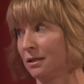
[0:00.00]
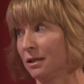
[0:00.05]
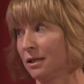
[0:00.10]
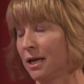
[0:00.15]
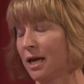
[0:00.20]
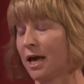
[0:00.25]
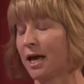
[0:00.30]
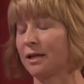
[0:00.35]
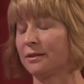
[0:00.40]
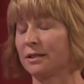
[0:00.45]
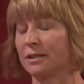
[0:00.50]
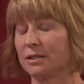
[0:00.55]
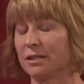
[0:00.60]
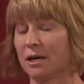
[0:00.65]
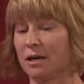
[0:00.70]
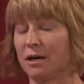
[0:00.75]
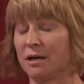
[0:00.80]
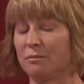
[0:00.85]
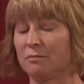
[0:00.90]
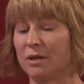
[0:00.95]
at the
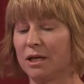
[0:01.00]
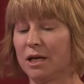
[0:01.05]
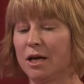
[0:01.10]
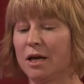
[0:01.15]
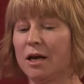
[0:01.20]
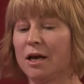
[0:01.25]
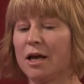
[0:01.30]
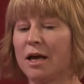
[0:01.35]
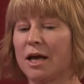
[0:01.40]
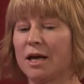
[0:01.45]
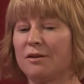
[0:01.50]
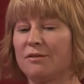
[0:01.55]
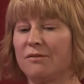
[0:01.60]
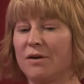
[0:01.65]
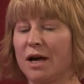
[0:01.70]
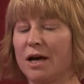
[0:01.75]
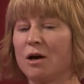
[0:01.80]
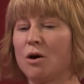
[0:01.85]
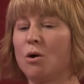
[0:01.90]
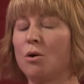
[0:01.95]
time. And if
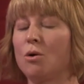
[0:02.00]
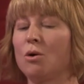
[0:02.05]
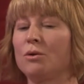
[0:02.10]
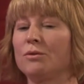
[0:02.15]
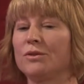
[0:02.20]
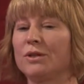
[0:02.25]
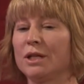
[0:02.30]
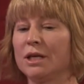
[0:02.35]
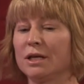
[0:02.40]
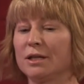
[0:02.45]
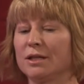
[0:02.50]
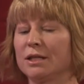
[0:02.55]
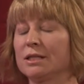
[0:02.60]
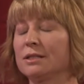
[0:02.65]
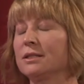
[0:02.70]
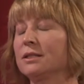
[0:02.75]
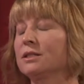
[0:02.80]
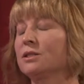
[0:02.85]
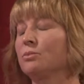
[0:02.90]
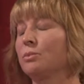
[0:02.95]
I hold these
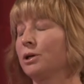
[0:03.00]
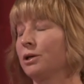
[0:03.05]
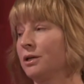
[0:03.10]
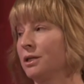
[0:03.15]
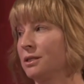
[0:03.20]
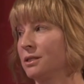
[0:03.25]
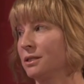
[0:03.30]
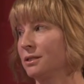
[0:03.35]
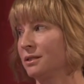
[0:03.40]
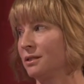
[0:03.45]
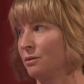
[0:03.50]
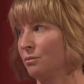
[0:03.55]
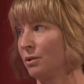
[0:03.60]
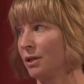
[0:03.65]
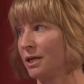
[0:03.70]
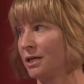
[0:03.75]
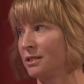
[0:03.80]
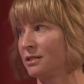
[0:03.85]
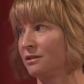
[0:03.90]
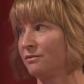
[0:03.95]
experiences in a
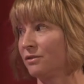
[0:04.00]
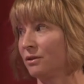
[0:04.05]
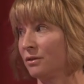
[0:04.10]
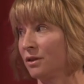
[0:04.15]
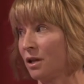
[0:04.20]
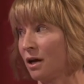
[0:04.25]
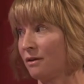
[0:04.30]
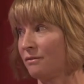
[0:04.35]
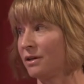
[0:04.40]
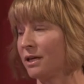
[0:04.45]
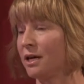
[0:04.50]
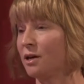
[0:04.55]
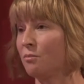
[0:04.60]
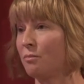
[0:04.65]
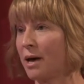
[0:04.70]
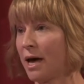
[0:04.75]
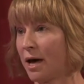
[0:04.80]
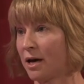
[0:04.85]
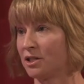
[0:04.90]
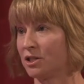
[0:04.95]
place of love and
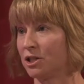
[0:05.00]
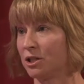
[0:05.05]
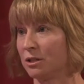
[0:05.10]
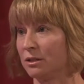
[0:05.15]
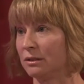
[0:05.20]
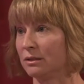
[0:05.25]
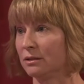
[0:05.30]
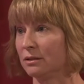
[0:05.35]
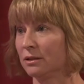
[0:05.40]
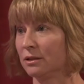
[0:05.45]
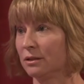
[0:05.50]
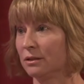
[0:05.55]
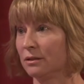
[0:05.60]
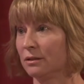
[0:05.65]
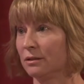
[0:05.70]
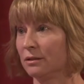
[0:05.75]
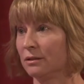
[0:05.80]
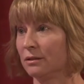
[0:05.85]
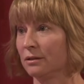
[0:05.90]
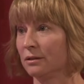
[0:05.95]
compassion,
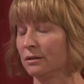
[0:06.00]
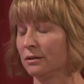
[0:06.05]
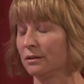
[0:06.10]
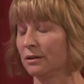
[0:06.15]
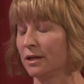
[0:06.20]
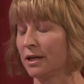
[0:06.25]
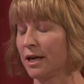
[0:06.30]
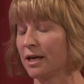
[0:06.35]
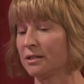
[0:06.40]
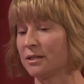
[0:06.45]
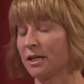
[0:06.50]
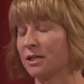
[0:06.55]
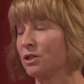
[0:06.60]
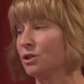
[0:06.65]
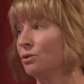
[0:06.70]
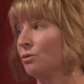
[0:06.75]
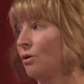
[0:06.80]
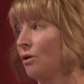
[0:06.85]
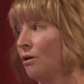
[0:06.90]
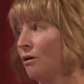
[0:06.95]
as I do
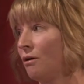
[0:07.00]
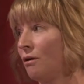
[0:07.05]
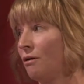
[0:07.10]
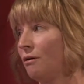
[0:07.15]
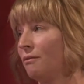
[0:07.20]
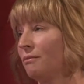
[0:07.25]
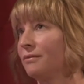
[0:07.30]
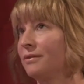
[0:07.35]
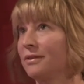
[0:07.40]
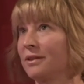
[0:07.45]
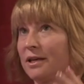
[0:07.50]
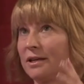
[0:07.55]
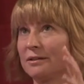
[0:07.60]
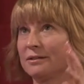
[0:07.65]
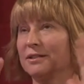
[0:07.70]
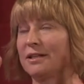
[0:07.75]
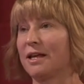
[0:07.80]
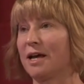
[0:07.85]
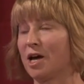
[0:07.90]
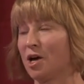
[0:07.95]
all things
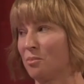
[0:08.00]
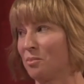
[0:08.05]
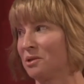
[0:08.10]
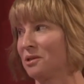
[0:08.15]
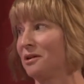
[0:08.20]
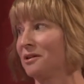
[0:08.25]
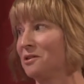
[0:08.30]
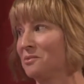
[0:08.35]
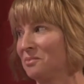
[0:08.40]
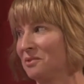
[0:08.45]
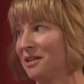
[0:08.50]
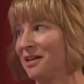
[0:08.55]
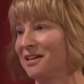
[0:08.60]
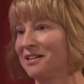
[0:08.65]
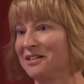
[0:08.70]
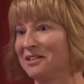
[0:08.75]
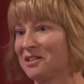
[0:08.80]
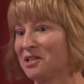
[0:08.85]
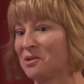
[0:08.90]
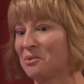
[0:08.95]
that happen on the
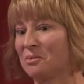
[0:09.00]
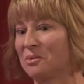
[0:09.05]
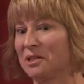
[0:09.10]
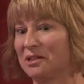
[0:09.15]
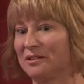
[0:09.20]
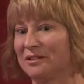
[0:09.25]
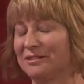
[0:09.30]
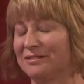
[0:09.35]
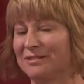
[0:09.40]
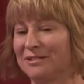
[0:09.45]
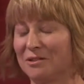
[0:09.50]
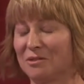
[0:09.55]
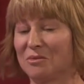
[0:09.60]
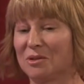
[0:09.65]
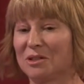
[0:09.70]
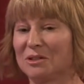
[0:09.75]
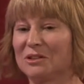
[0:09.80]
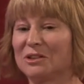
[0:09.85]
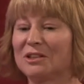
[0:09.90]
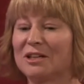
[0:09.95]
planet that we don't want
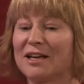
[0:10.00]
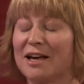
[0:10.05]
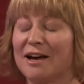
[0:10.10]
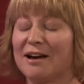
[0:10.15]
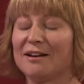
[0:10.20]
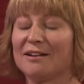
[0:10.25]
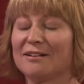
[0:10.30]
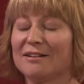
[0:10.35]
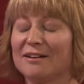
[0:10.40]
to look at,